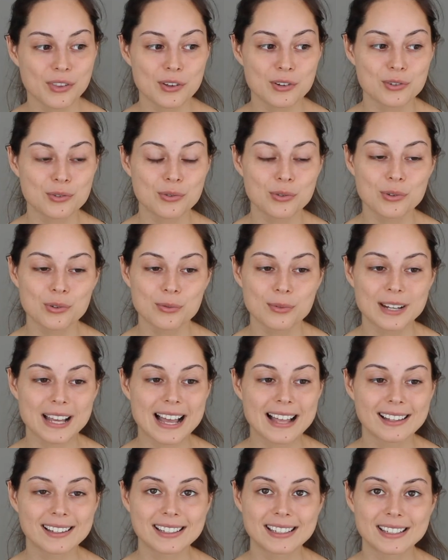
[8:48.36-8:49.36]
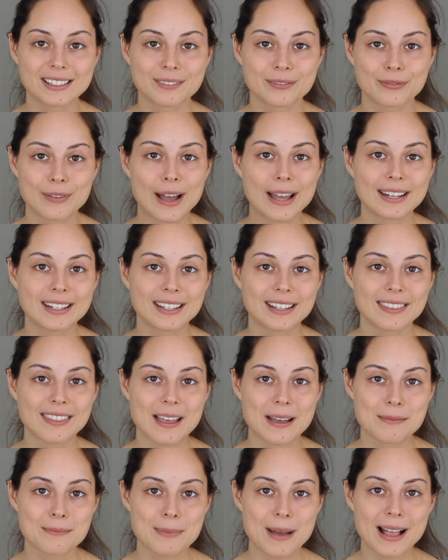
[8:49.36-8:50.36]
the true reality of finding
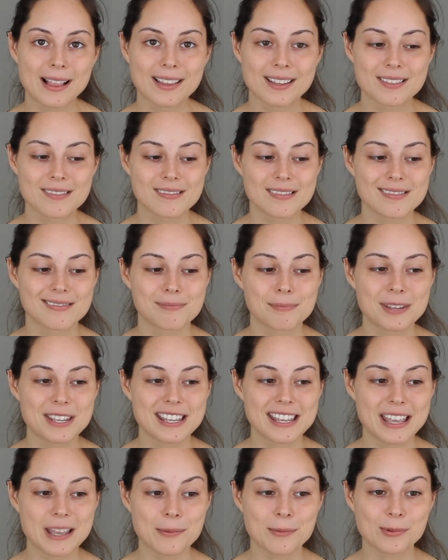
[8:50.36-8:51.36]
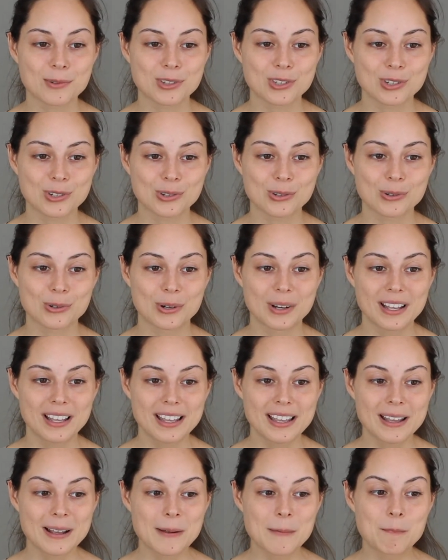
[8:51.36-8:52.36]
that balance, is being able to
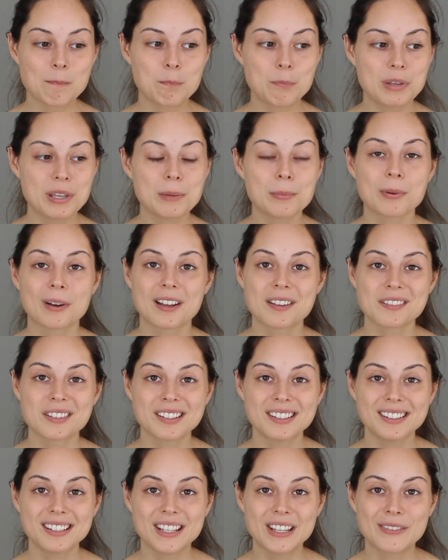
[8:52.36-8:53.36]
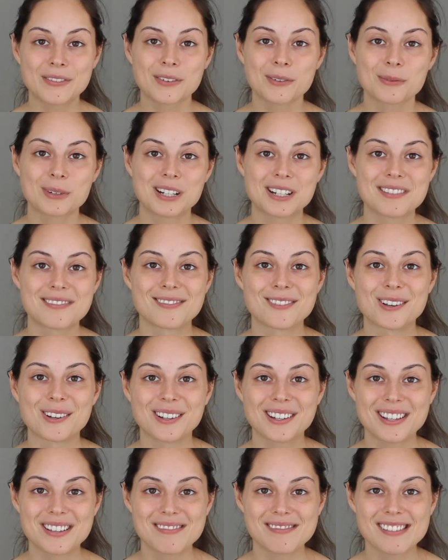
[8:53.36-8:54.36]
be present even when it's
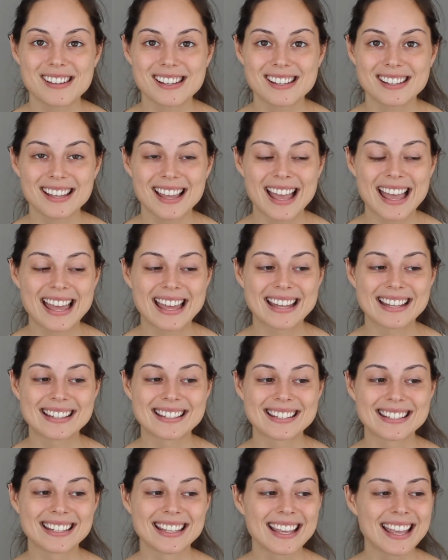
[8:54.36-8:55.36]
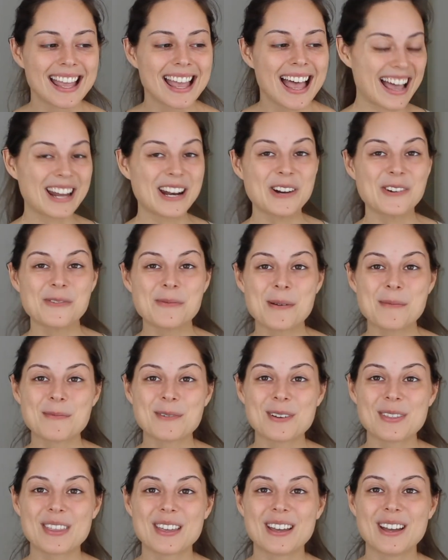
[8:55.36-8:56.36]
not easy. And I don't
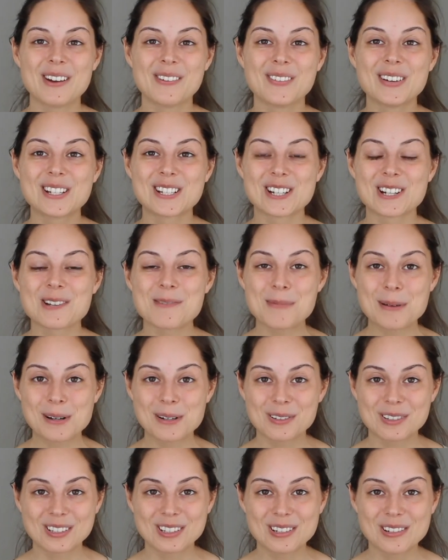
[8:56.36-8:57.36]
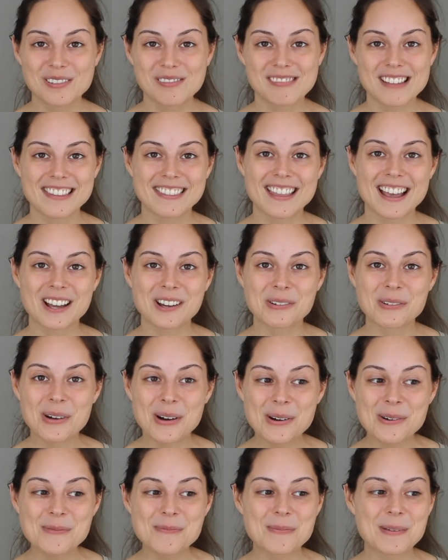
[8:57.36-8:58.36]
remember the original person who said that
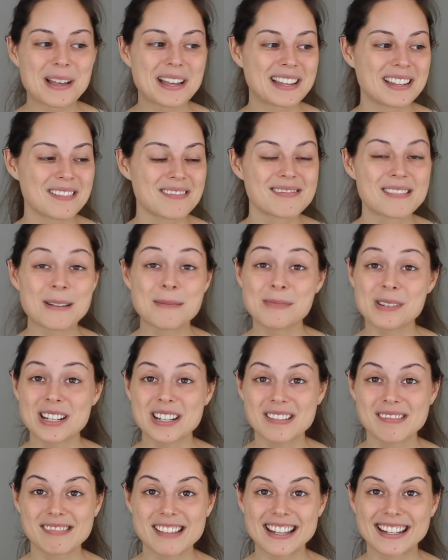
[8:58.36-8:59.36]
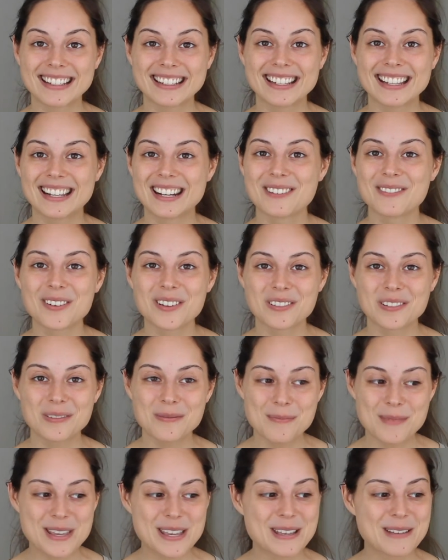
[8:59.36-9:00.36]
quote, but somebody said it and it wasn't
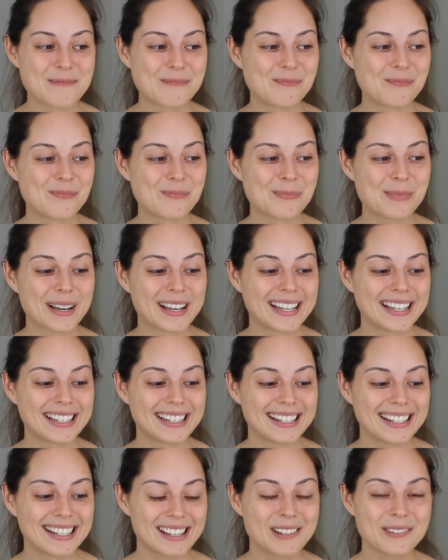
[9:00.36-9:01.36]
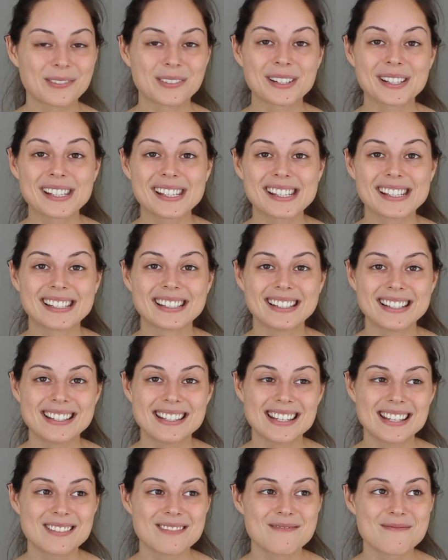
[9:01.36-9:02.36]
me. But it really
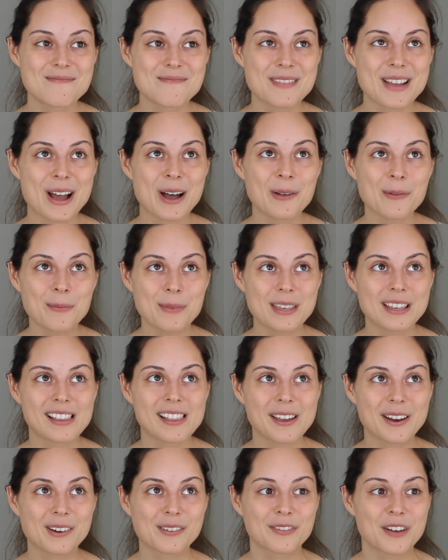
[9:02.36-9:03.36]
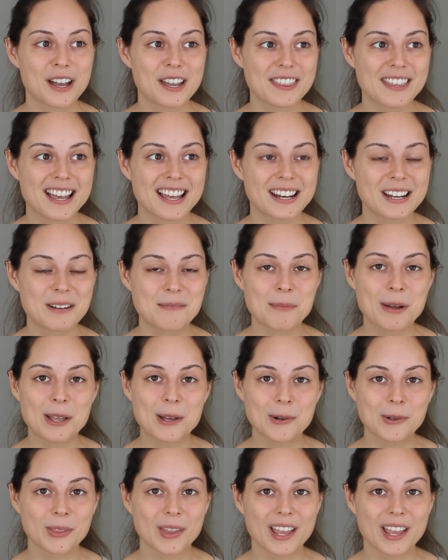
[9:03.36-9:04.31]
did help me clarify that in my own